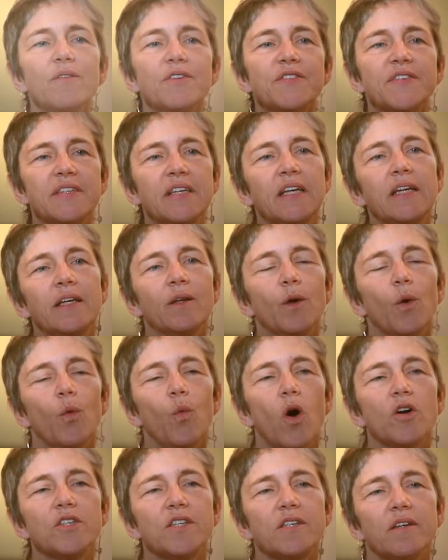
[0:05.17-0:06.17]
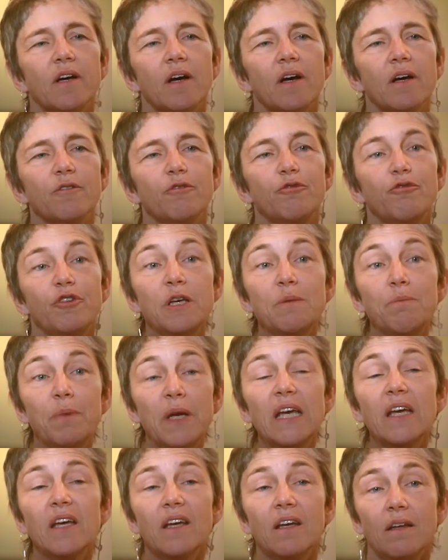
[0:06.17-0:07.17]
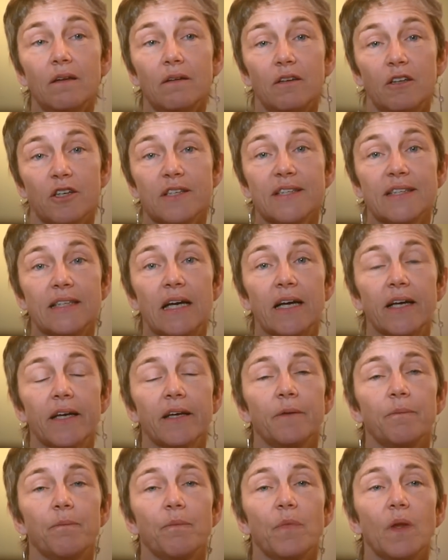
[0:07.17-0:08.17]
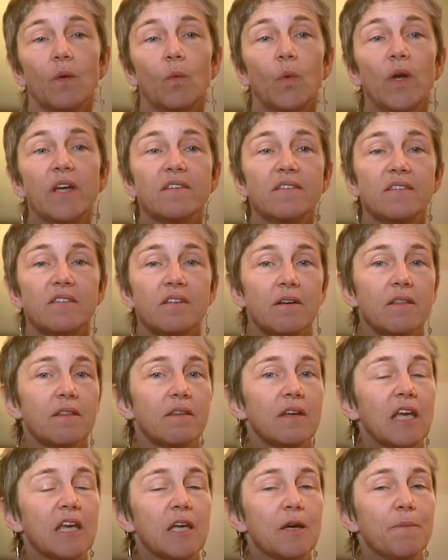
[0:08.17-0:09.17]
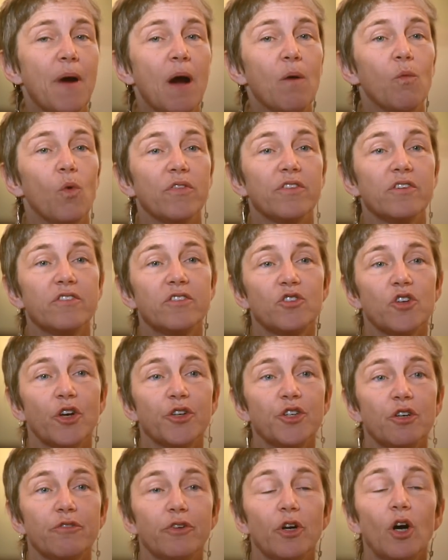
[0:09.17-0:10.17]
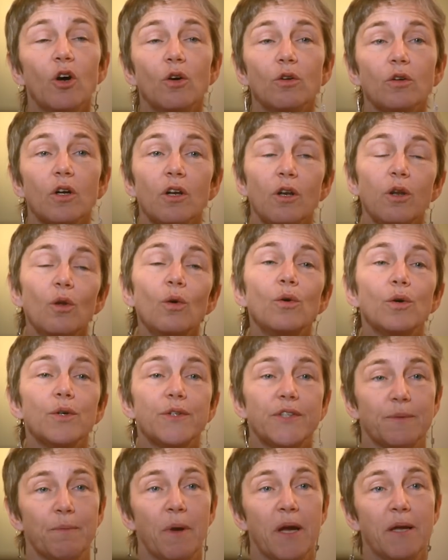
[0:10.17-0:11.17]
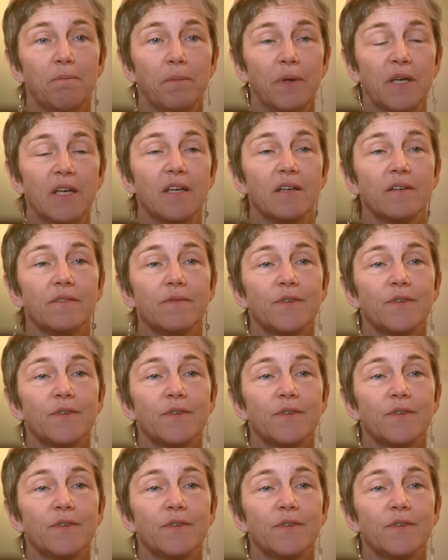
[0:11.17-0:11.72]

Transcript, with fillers: we've seen what VP looks like, we can start thinking about what the structure of a whole clause might be.